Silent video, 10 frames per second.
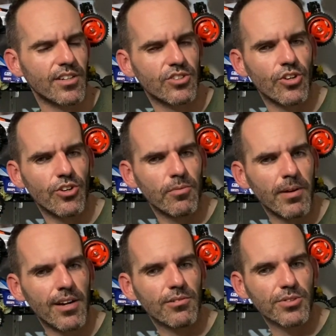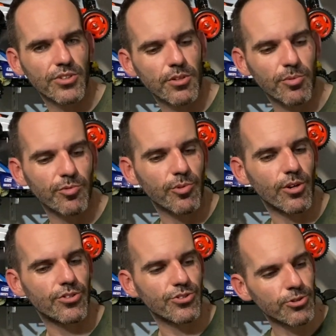turnbuckles on it
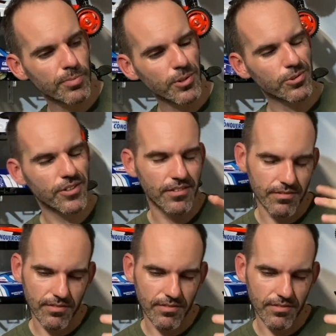before I do build it.